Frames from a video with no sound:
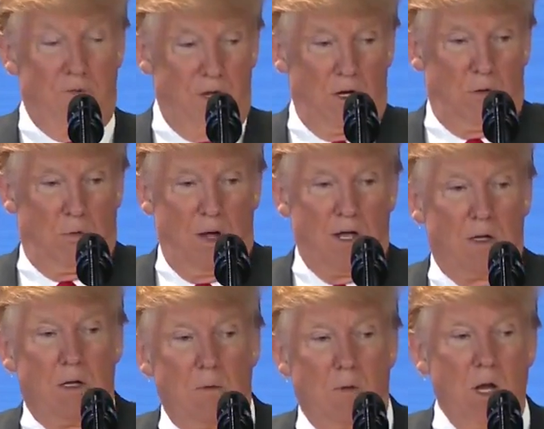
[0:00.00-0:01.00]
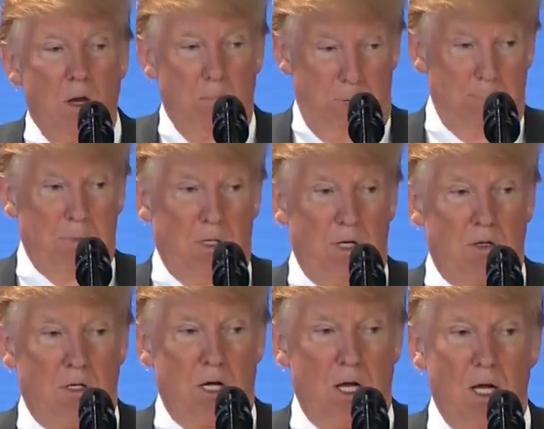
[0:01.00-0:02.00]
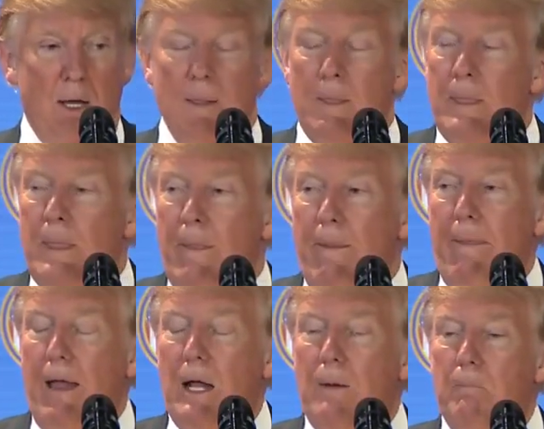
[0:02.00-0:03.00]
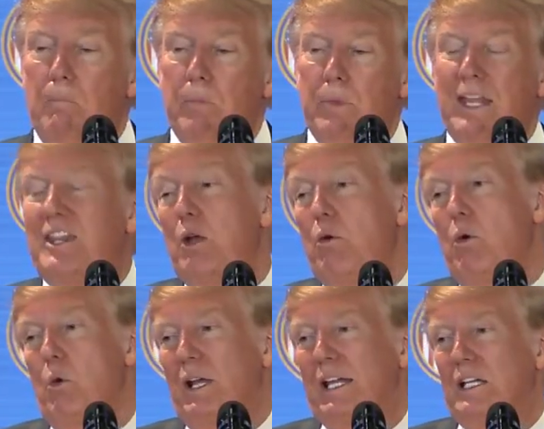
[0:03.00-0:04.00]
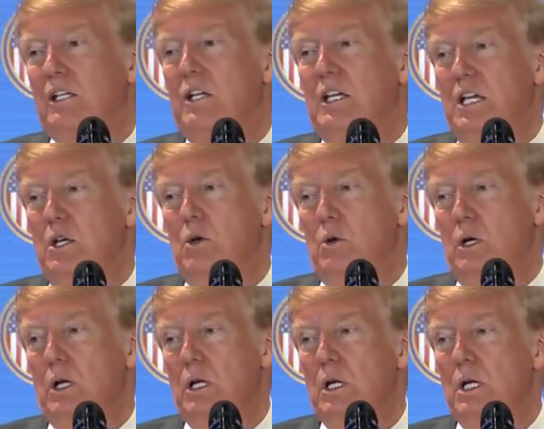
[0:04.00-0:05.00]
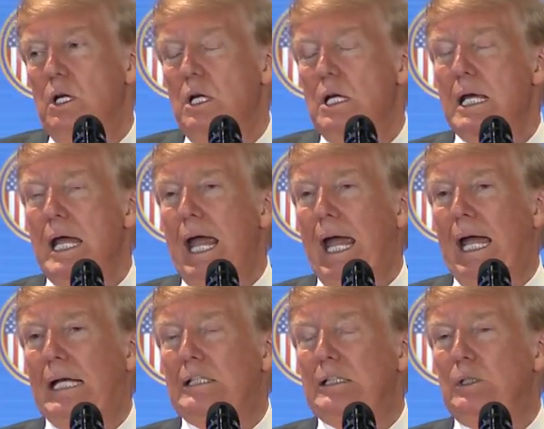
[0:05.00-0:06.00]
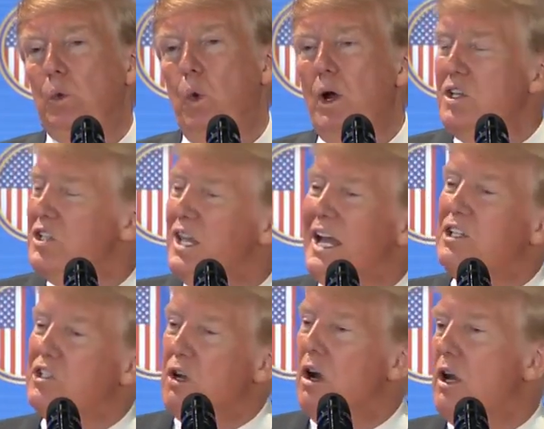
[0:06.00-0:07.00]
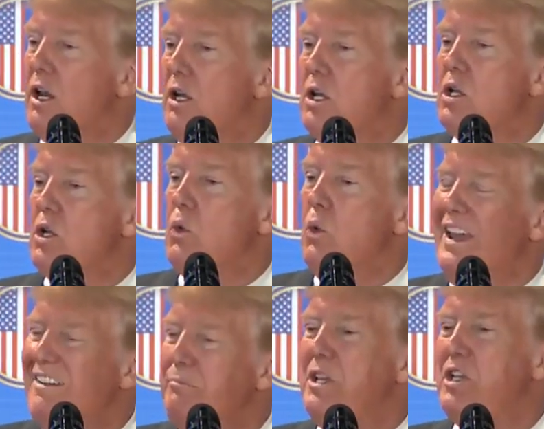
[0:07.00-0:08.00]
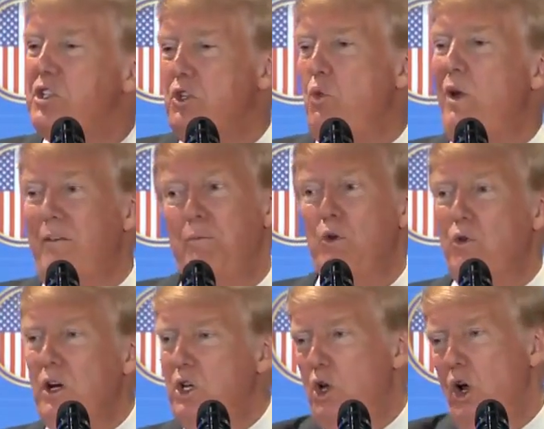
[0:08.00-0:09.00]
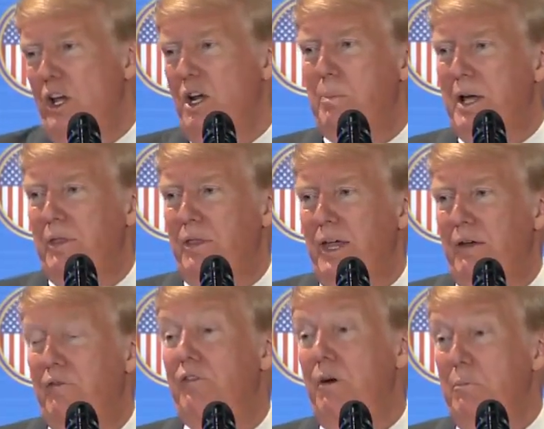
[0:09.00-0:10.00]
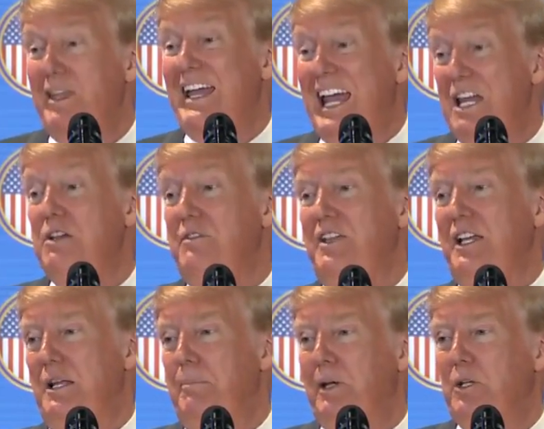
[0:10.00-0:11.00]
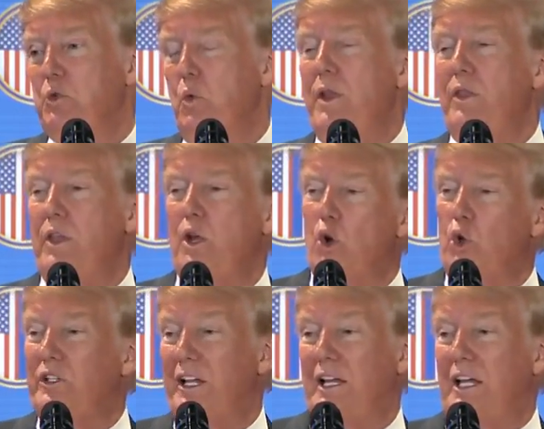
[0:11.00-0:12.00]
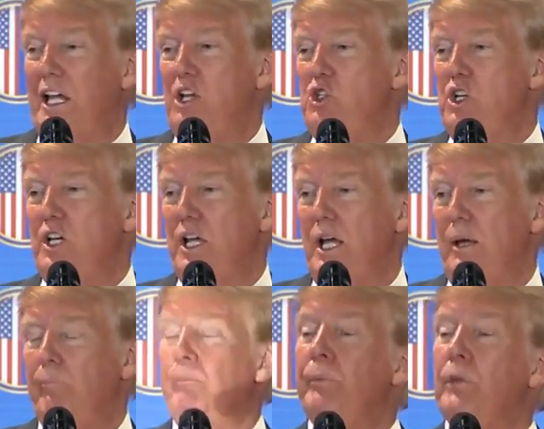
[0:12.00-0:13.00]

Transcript: of their great people here today, that they were willing to denuke. And once that started, we have been really talking about that from the end of the Olympics, when the whole delegation came